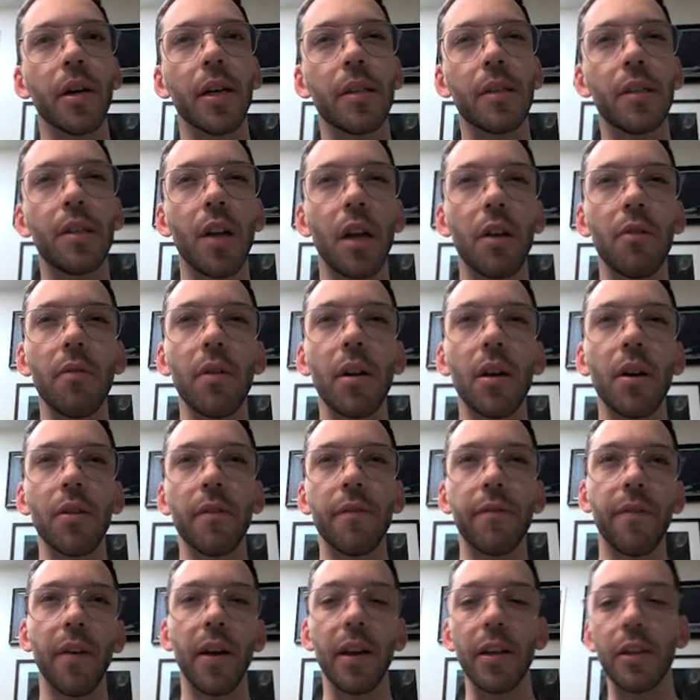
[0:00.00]
It's generally on the
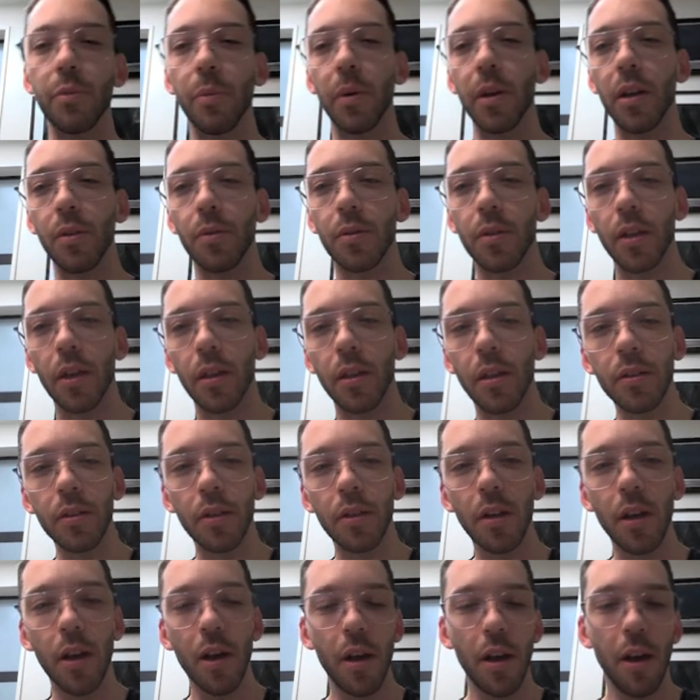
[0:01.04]
face where you see
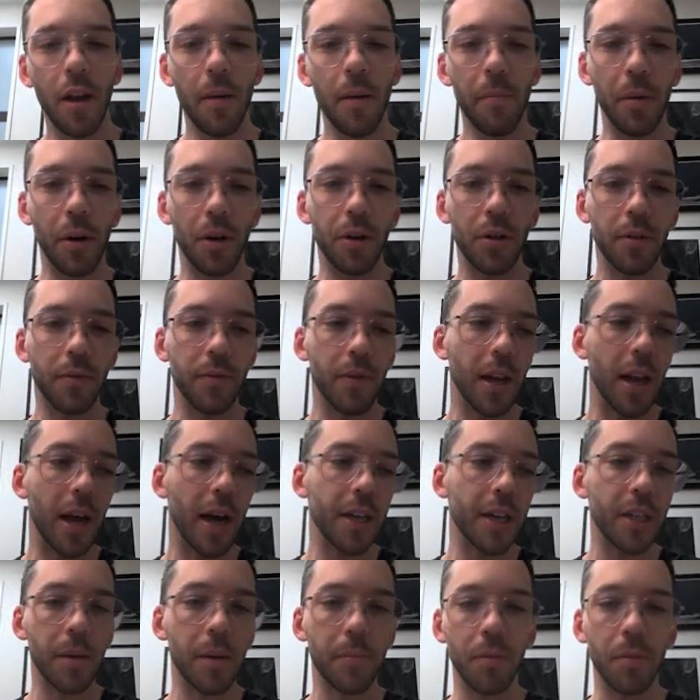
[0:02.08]
this because of the
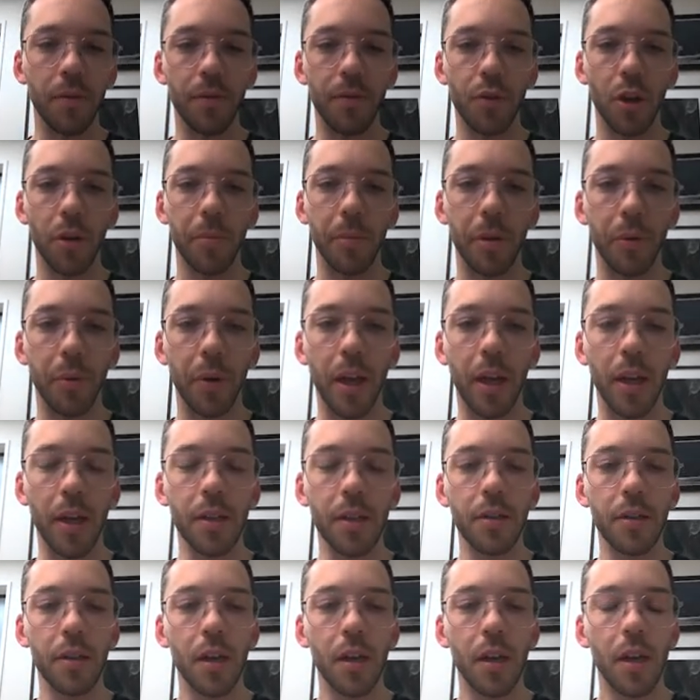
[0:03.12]
large number of terminal
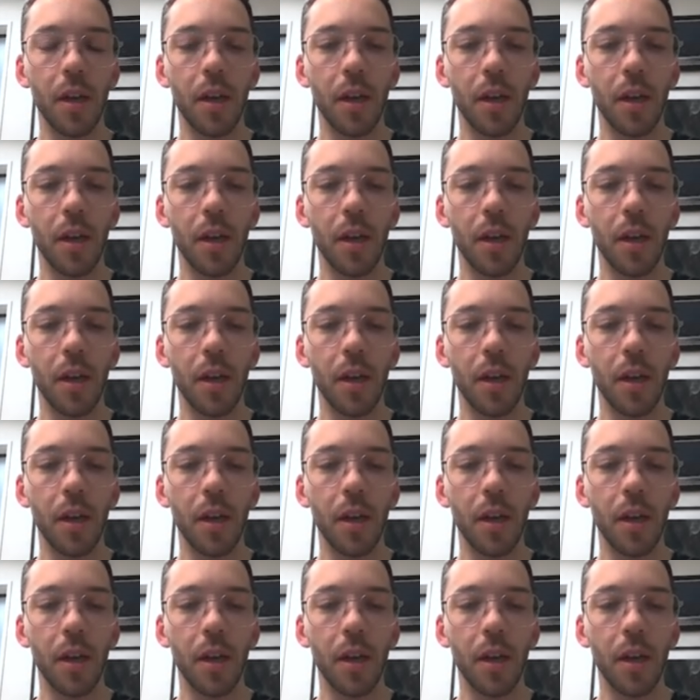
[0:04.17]
hairs.